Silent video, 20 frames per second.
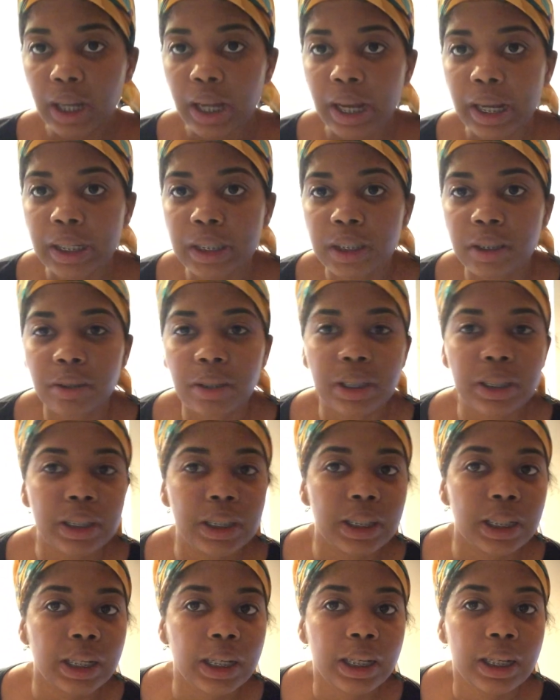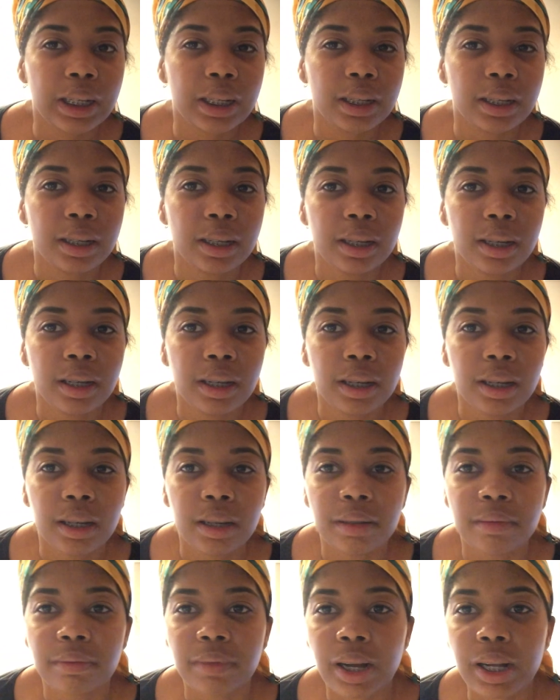as you can see,
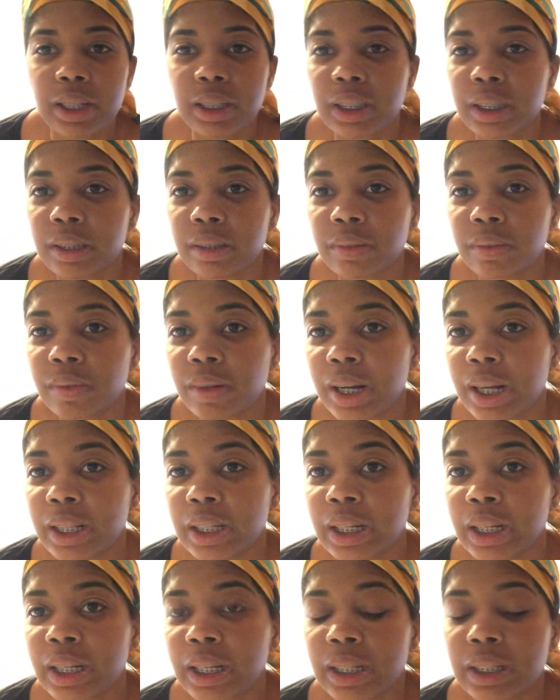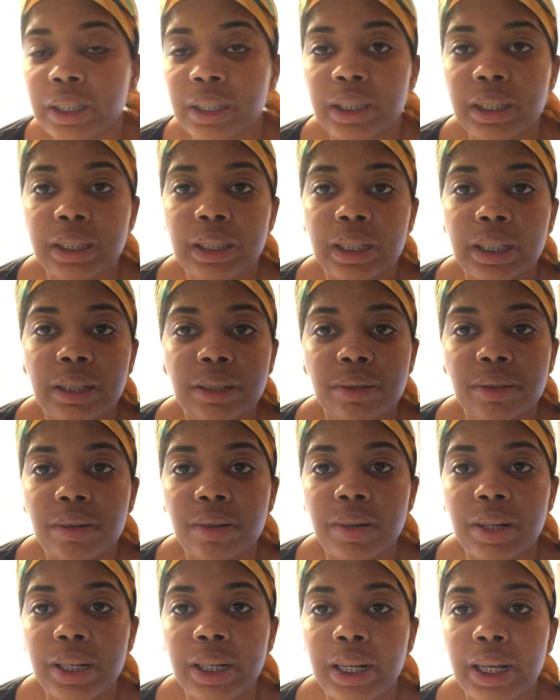my swelling is still
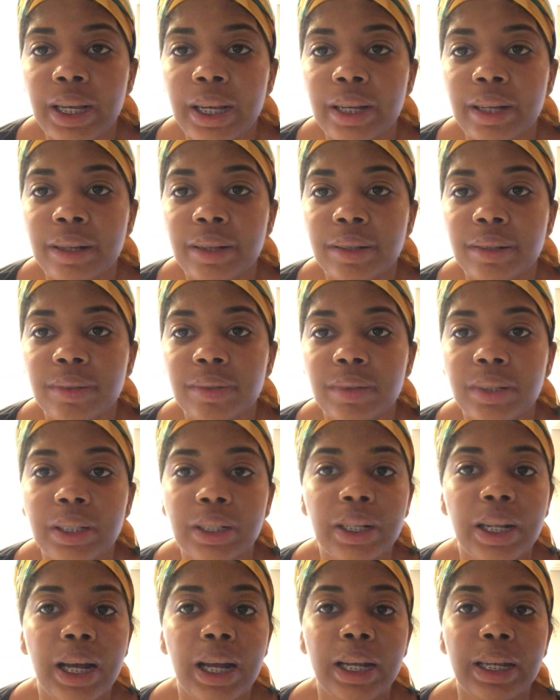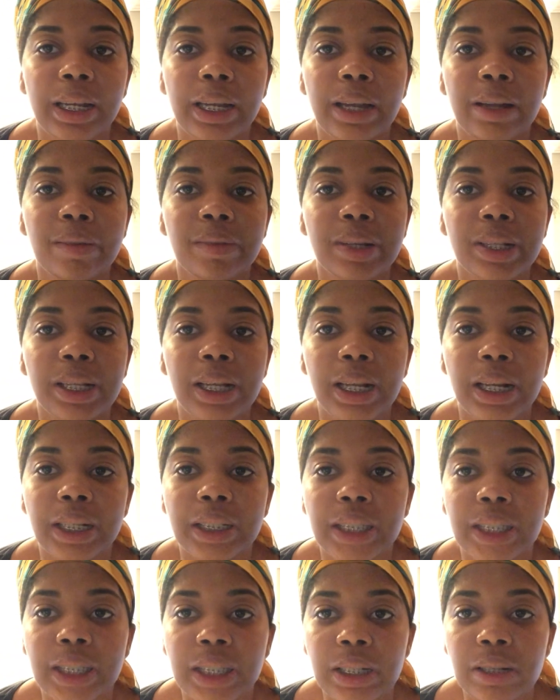going down. Like everything is
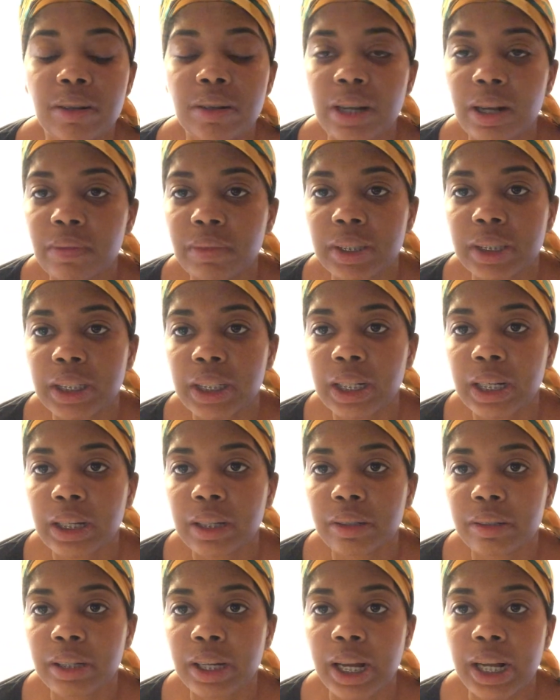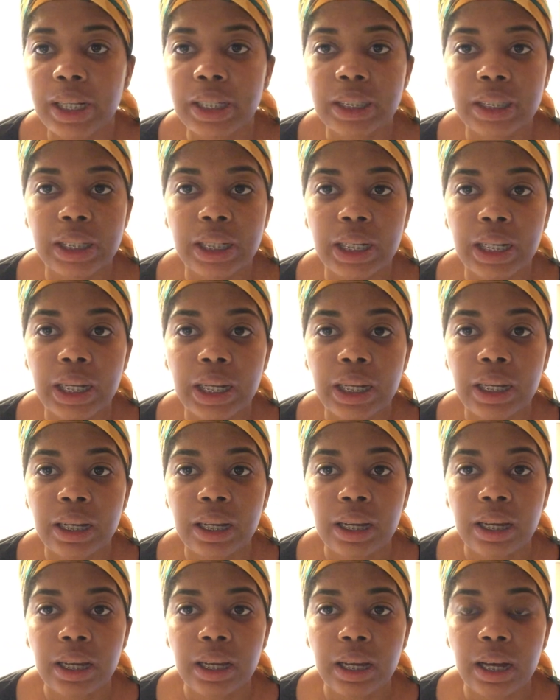still coming together nicely.
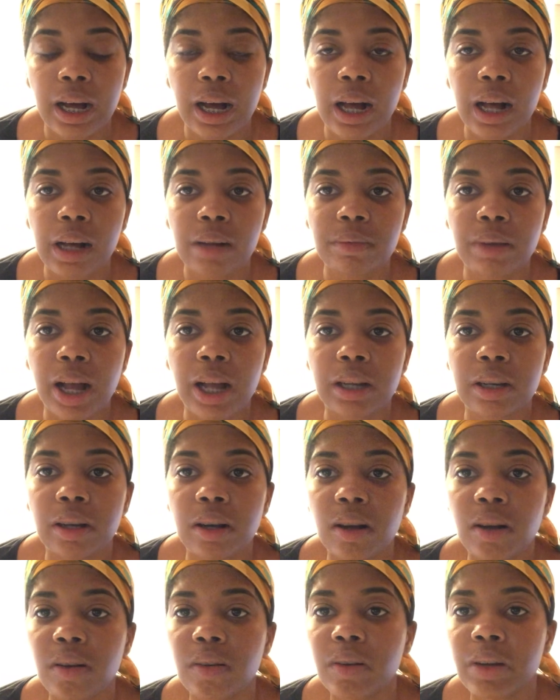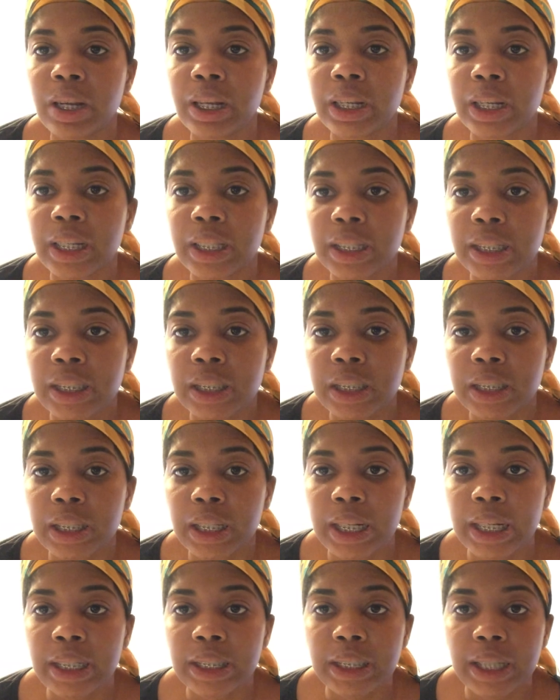Um, I go and get the
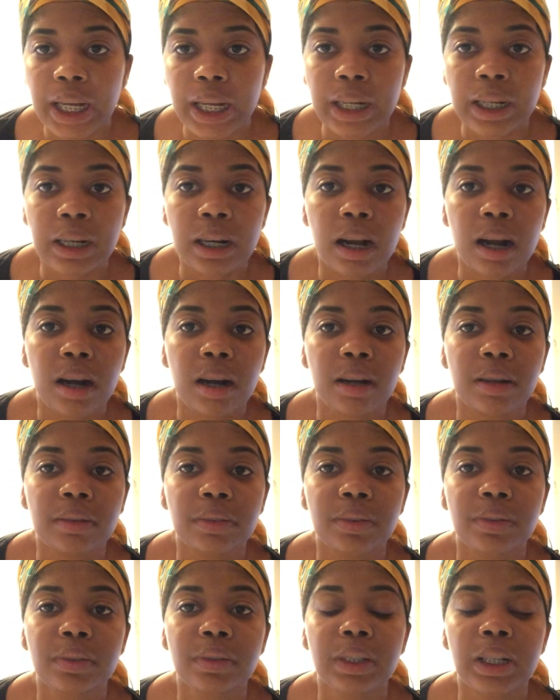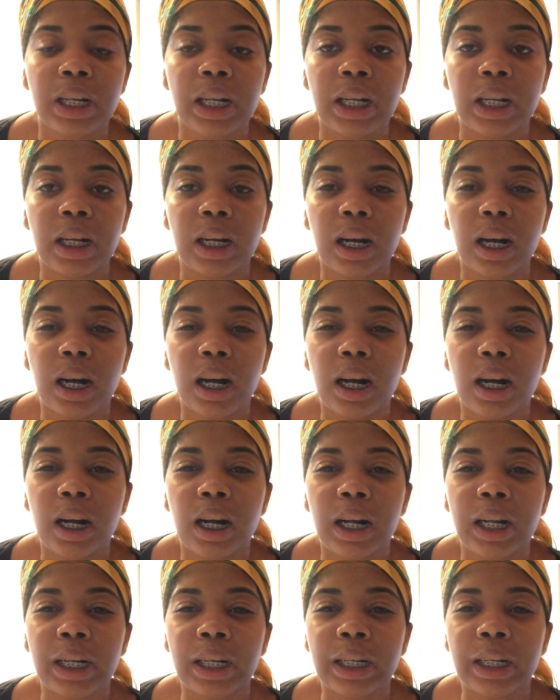splint taken off
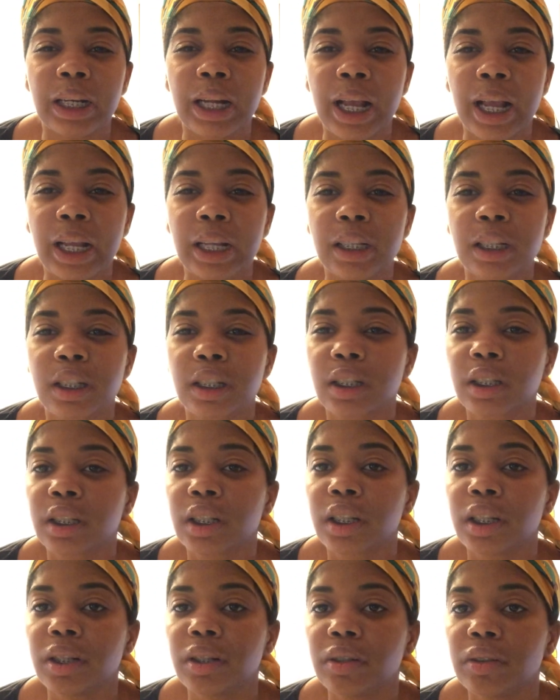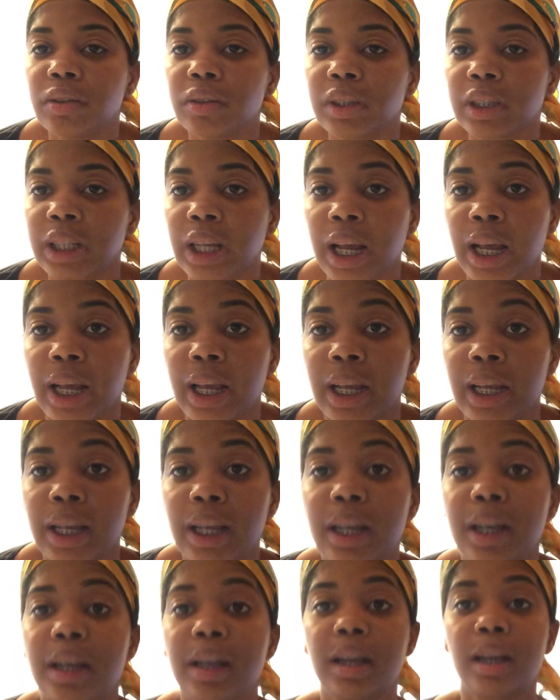uh, next Tuesday,